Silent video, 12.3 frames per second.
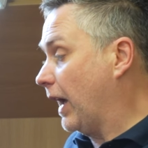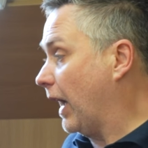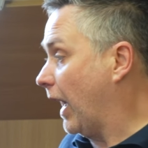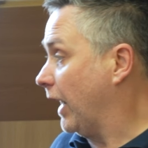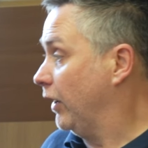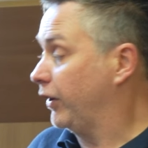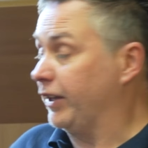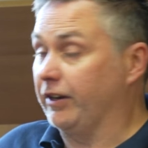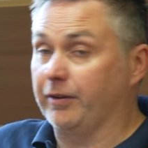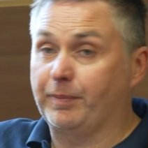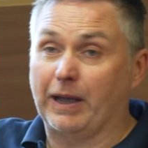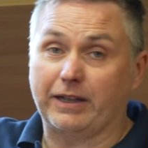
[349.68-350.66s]
and looking at
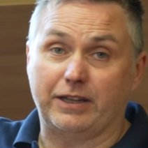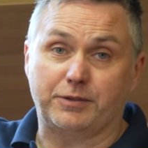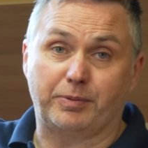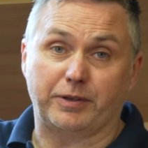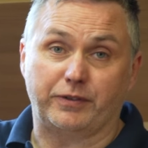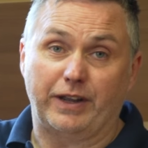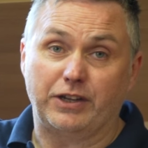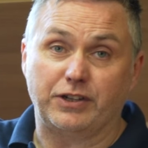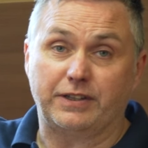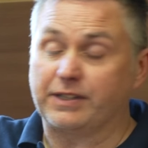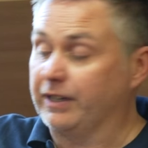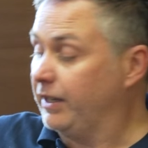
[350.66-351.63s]
a package, perhaps for
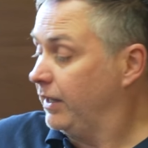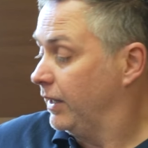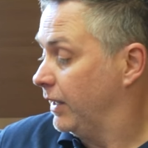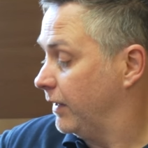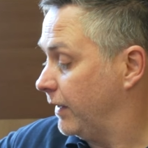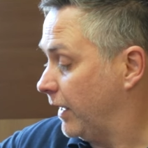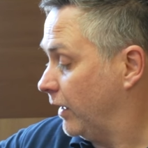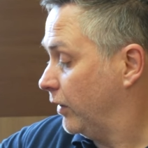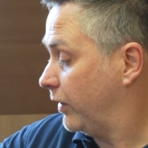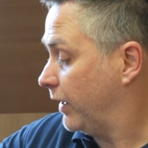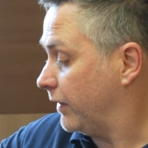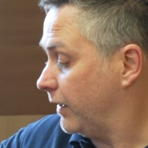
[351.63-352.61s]
AGT, then
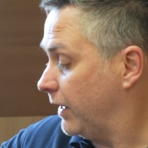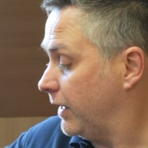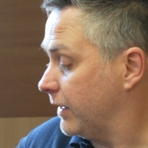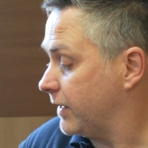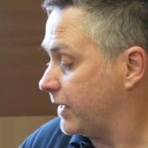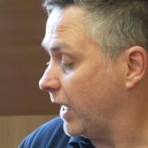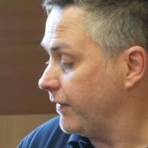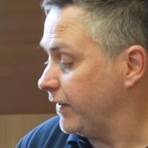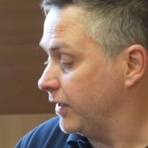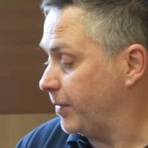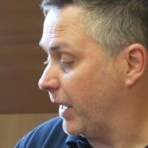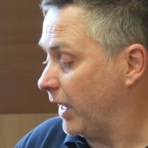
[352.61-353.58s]
look at the saving
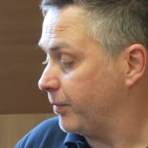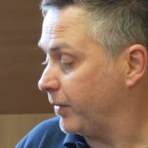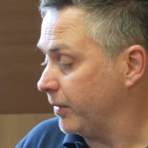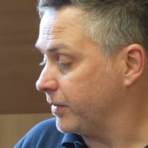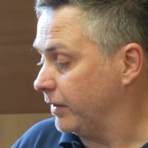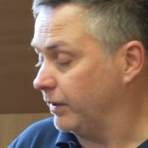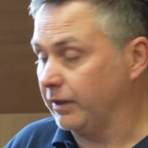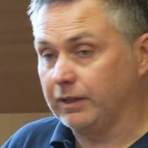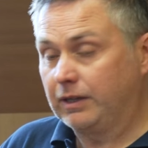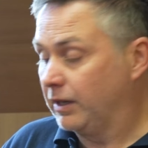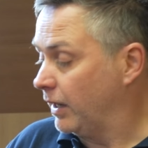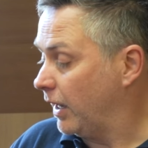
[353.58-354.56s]
to be had perhaps on
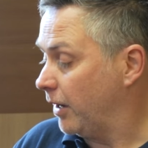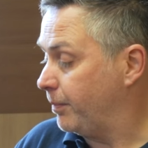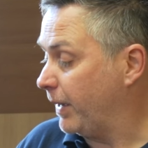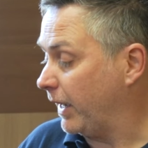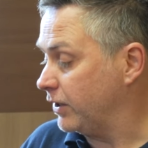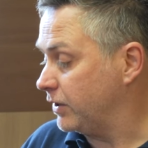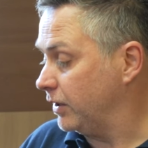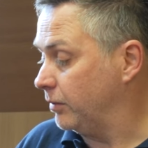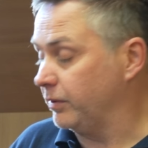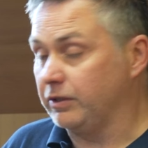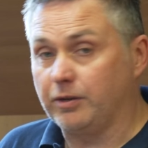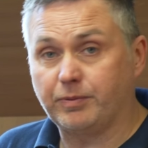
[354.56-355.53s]
a package deal
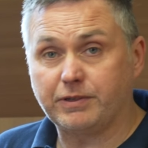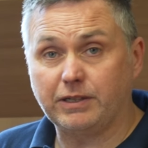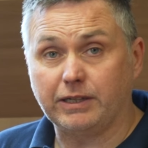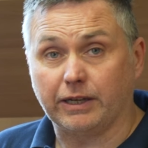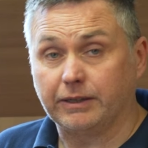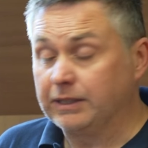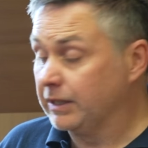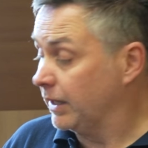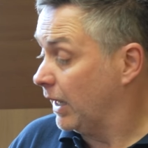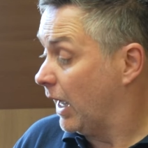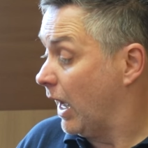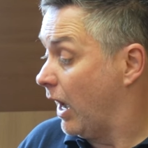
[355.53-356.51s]
with a new Presidio.
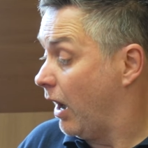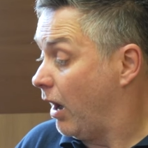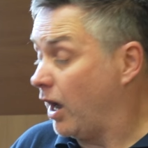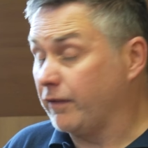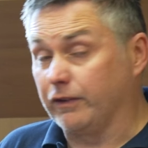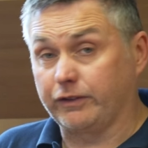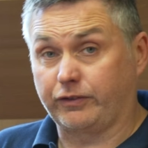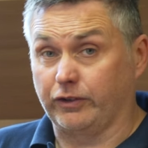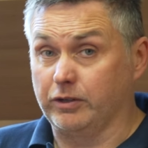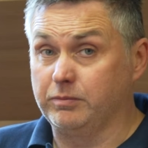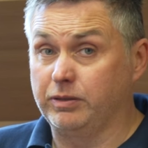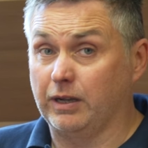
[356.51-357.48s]
I've looked
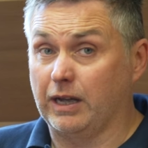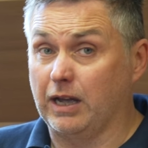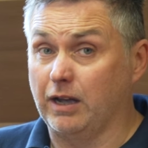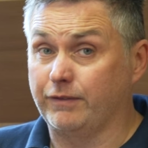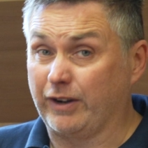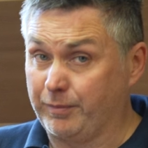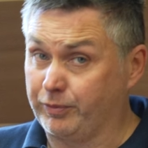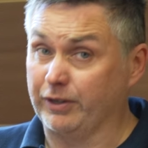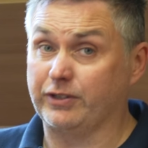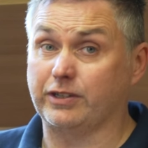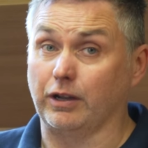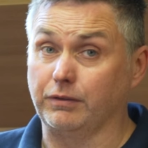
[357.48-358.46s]
through them, very
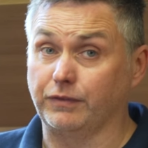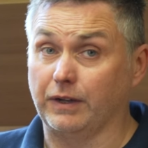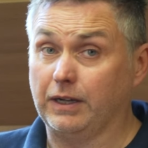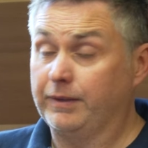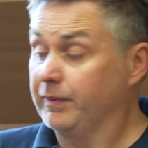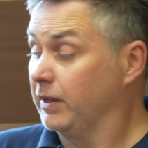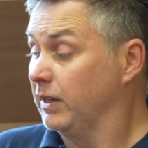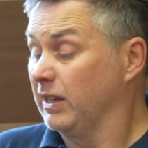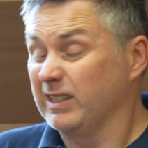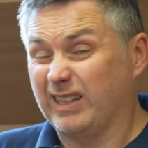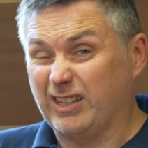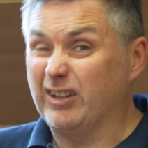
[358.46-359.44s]
impressed so far.
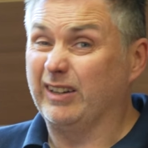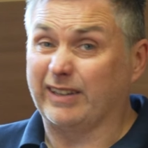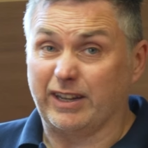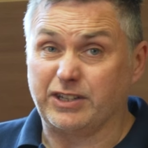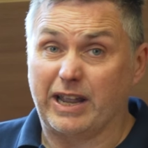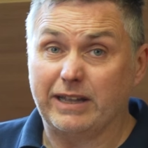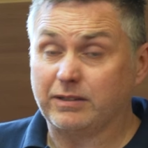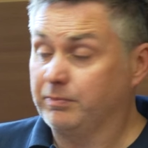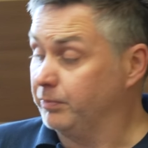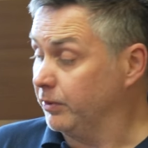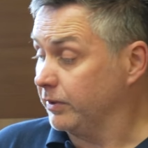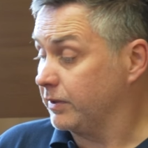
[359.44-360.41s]
It's like the early days yet,
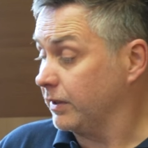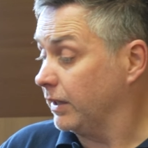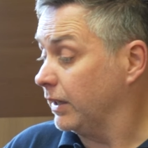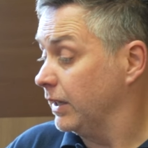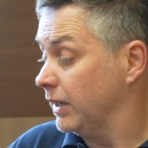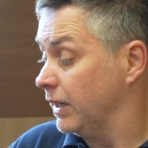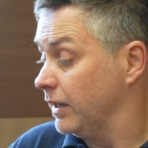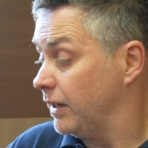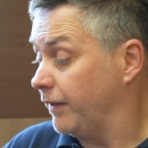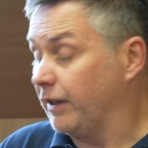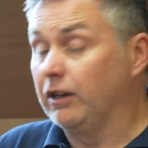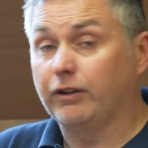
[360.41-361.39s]
but no,
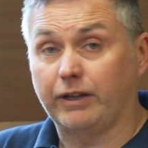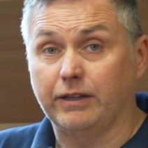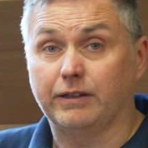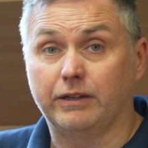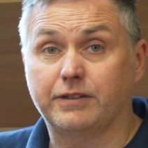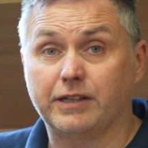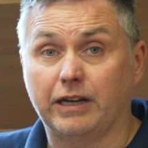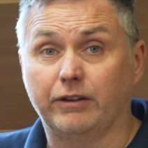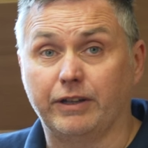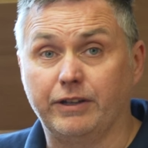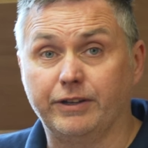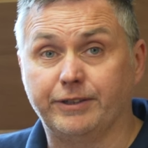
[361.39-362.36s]
they're certainly
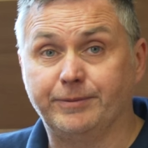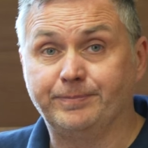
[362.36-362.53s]
looking good.